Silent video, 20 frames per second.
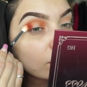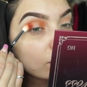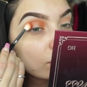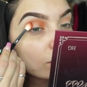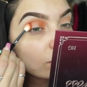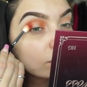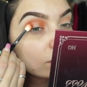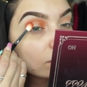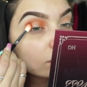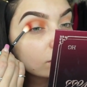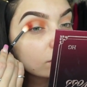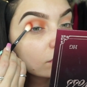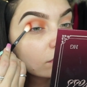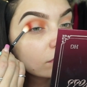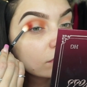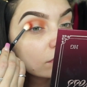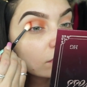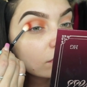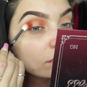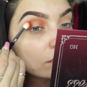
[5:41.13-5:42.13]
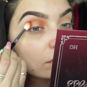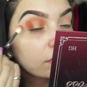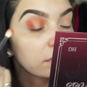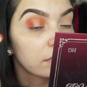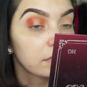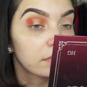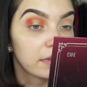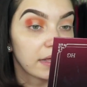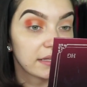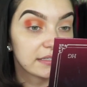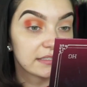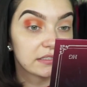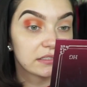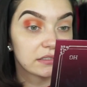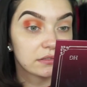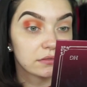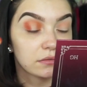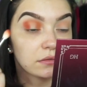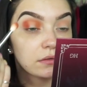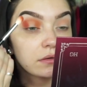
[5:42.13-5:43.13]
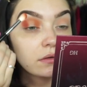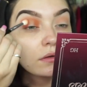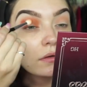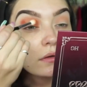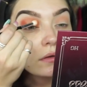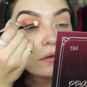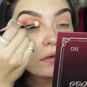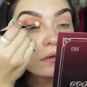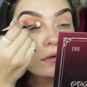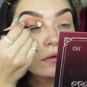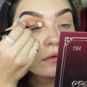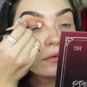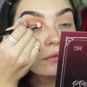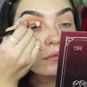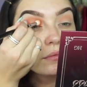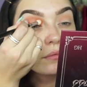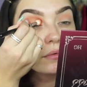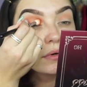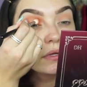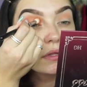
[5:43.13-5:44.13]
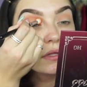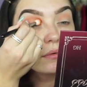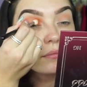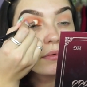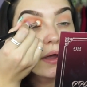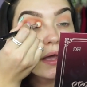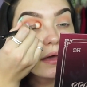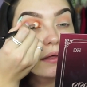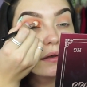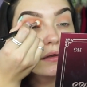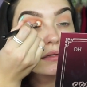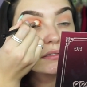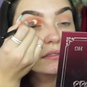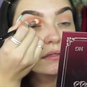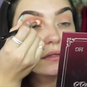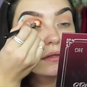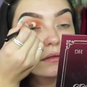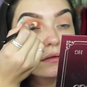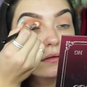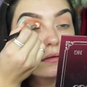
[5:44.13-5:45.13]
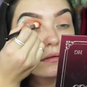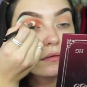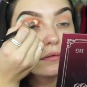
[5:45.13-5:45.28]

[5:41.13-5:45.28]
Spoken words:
Ooh, that's really red, isn't it?